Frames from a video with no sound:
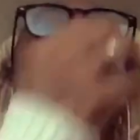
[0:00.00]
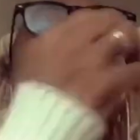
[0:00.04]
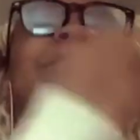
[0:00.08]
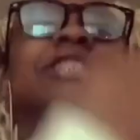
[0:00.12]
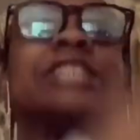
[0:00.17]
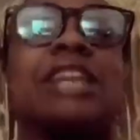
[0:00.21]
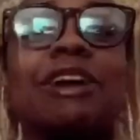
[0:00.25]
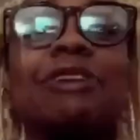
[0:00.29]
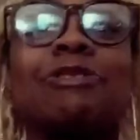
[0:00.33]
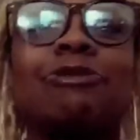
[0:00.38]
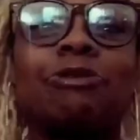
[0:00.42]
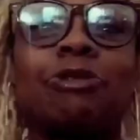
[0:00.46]

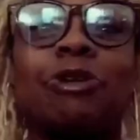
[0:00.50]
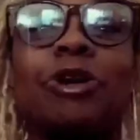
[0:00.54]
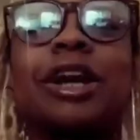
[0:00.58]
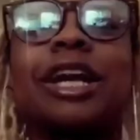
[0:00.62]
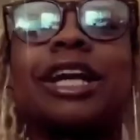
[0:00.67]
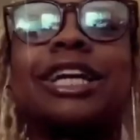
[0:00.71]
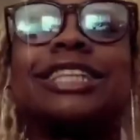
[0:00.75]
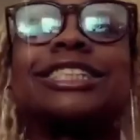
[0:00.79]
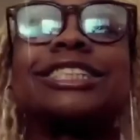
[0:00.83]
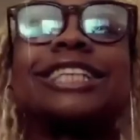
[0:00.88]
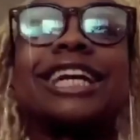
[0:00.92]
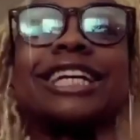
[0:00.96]

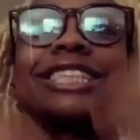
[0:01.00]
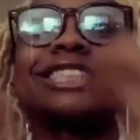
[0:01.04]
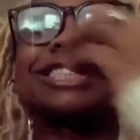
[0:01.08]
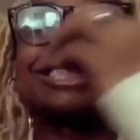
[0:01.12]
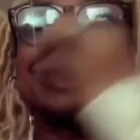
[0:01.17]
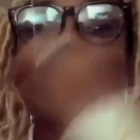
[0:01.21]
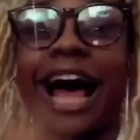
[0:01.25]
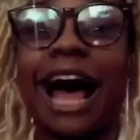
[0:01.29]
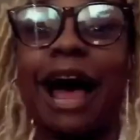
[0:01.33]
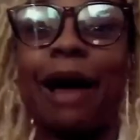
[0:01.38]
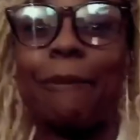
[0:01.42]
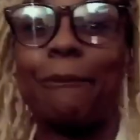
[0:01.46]
Different does
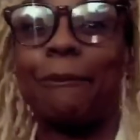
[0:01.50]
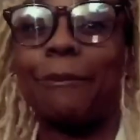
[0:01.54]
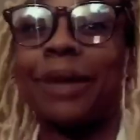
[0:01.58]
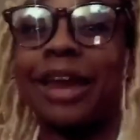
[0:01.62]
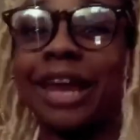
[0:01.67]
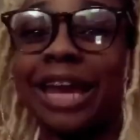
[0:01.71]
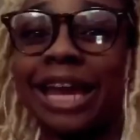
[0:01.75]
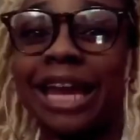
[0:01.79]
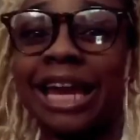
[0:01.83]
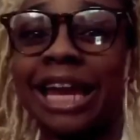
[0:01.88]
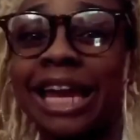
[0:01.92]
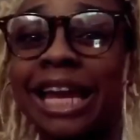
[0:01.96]
not
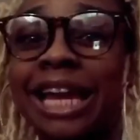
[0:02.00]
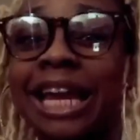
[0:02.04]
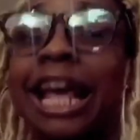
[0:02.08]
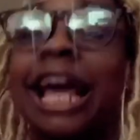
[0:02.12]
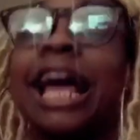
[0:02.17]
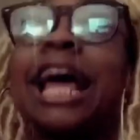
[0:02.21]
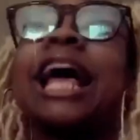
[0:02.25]
mean